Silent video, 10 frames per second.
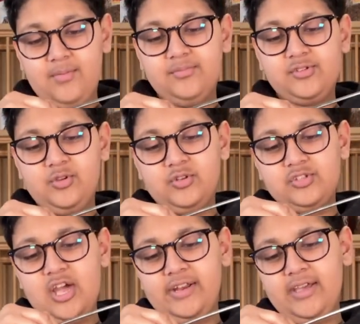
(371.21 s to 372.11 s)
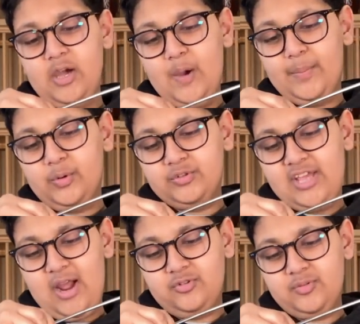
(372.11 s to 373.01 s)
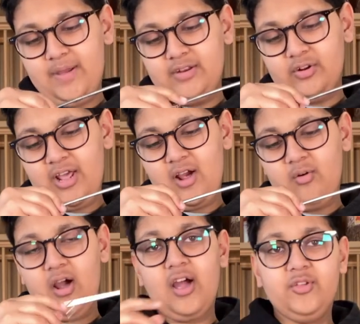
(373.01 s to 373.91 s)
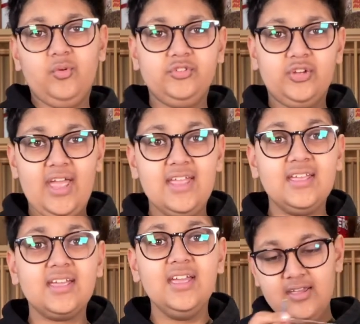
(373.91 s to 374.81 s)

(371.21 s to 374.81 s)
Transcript: So you can turn it up or down depending on how high you want your cake.